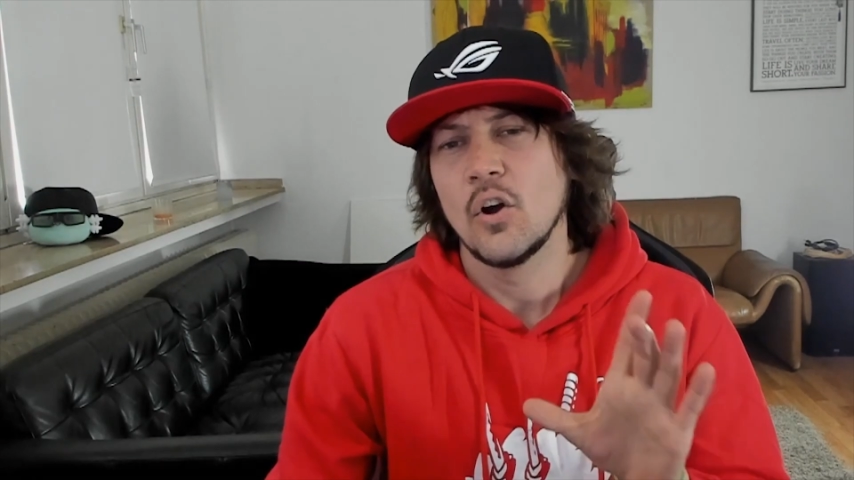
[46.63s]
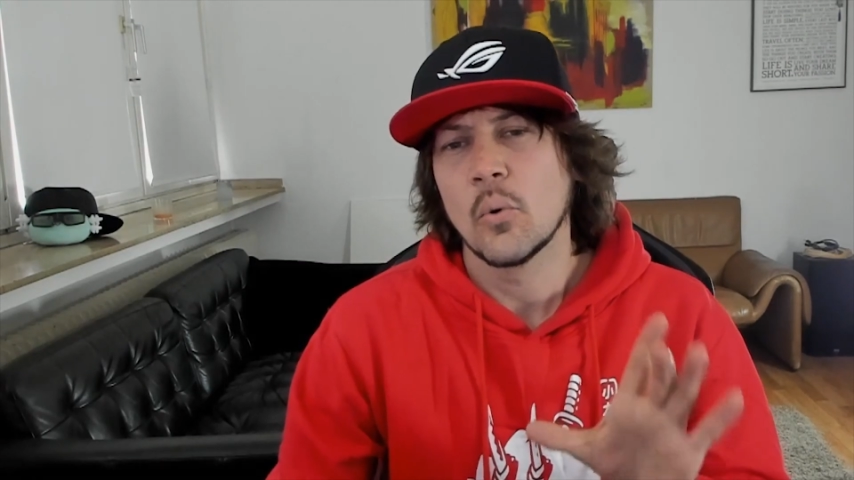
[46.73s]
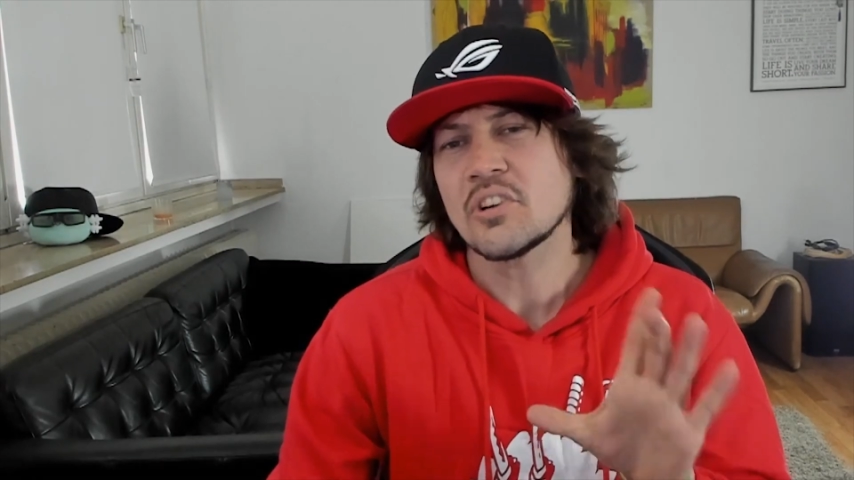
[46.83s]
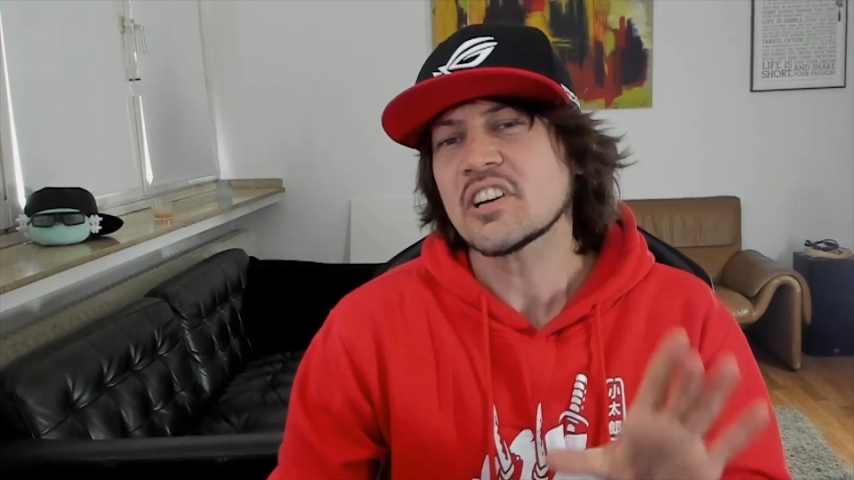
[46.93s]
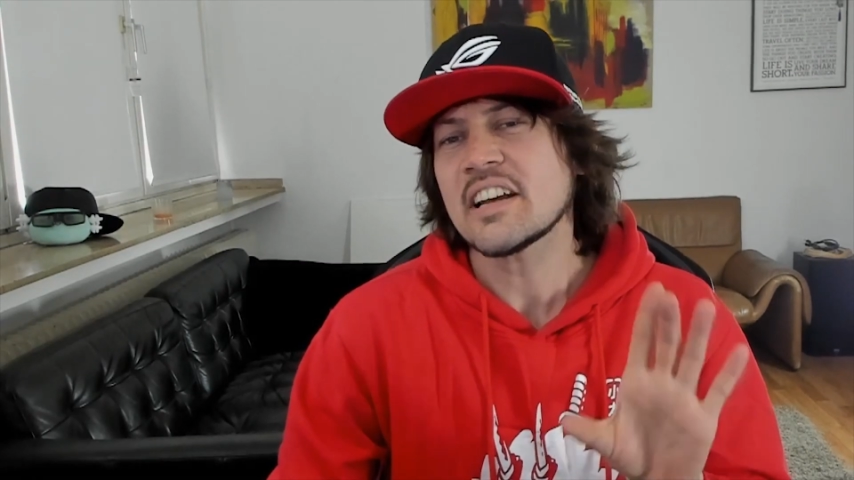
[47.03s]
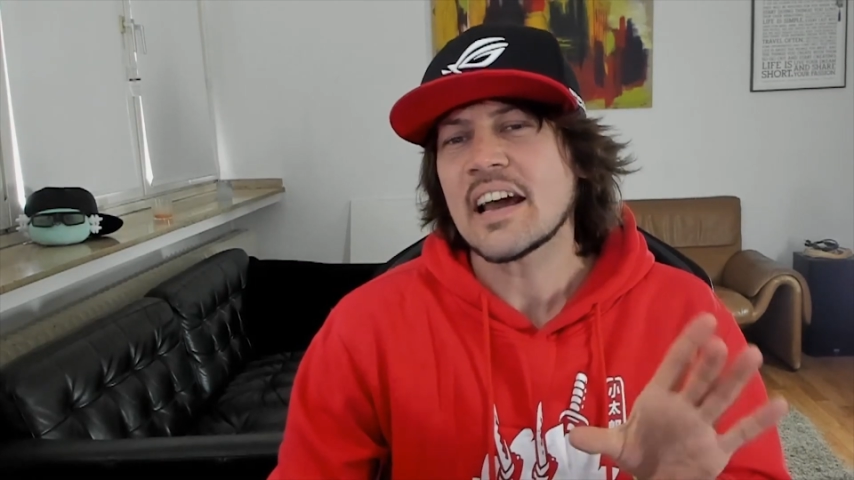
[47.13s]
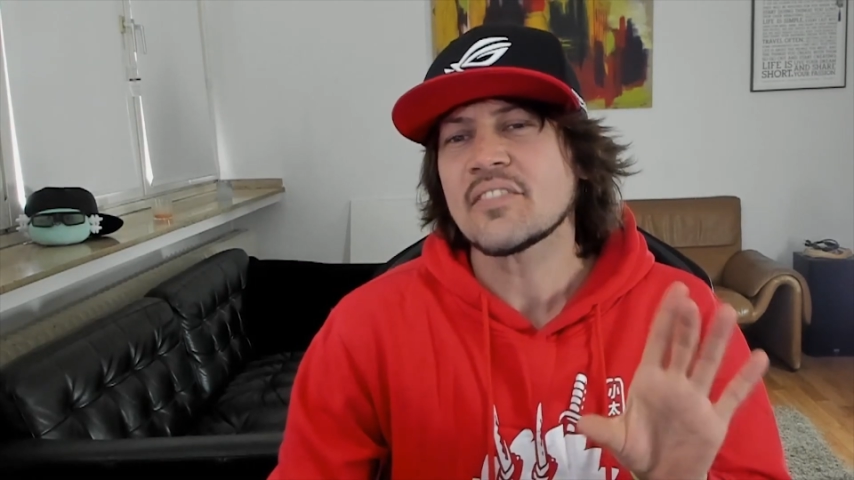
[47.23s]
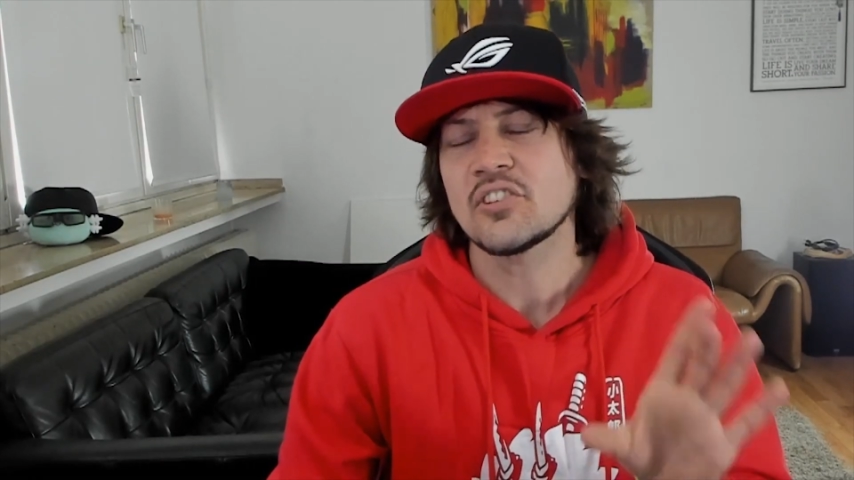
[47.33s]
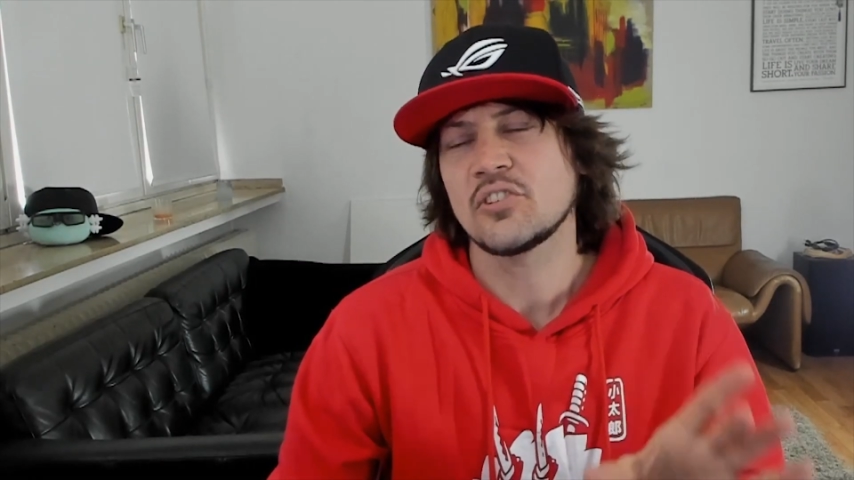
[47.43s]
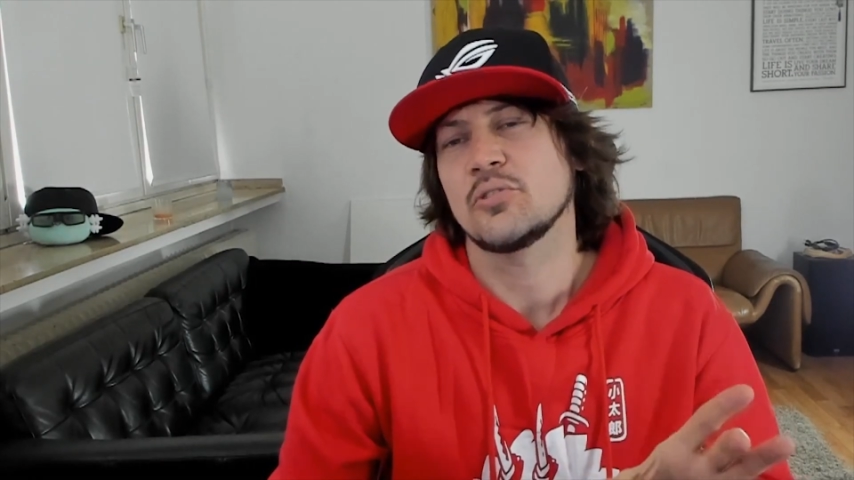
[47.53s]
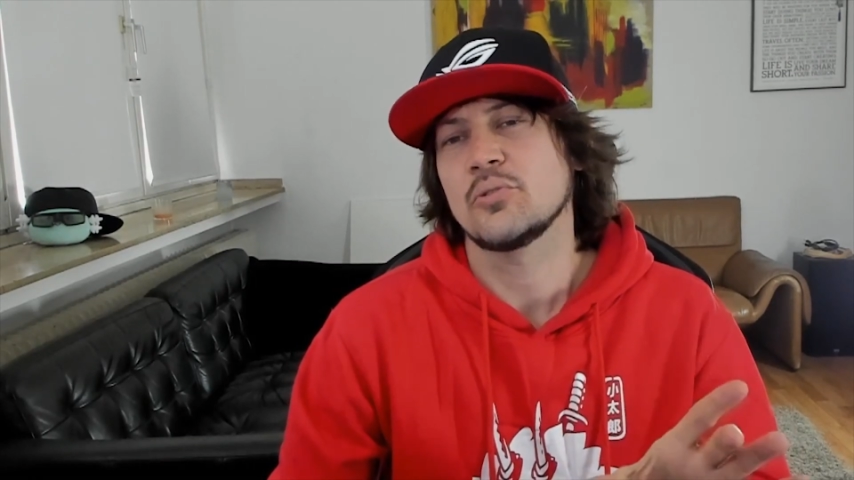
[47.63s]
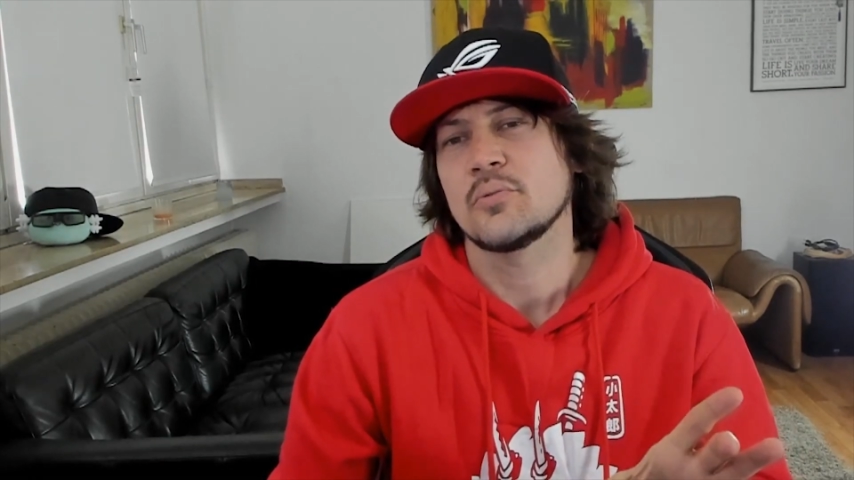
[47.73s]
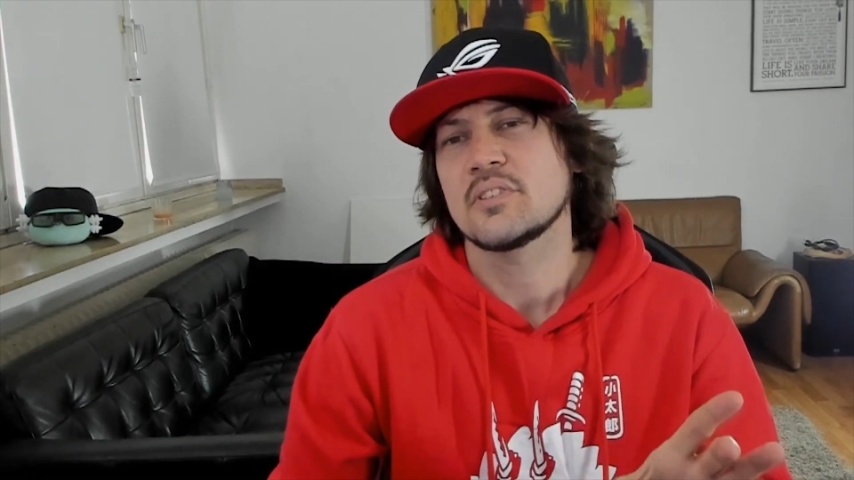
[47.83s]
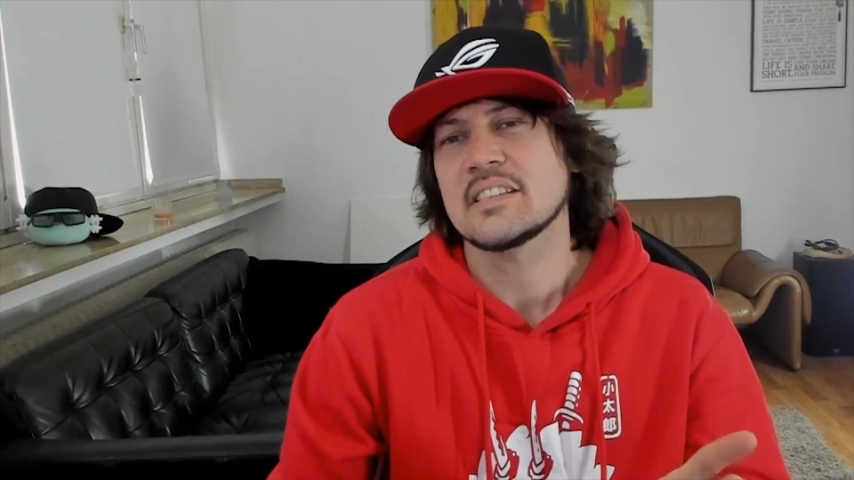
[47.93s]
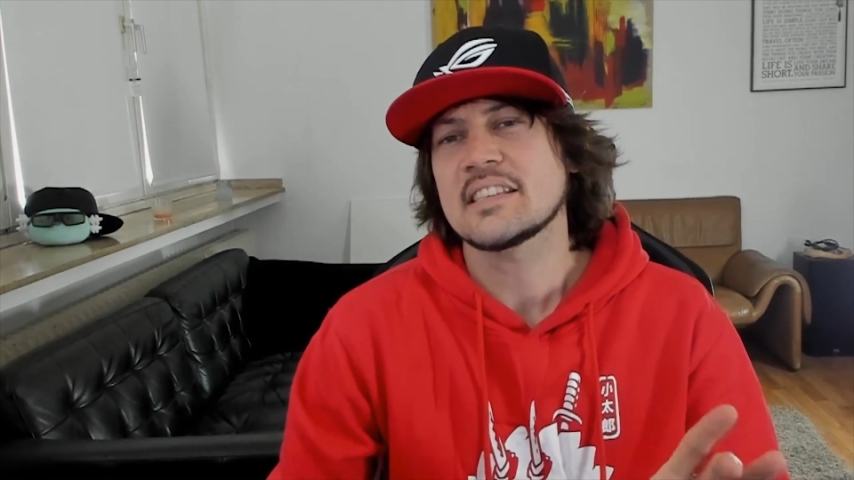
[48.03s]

What you're going to have to do, since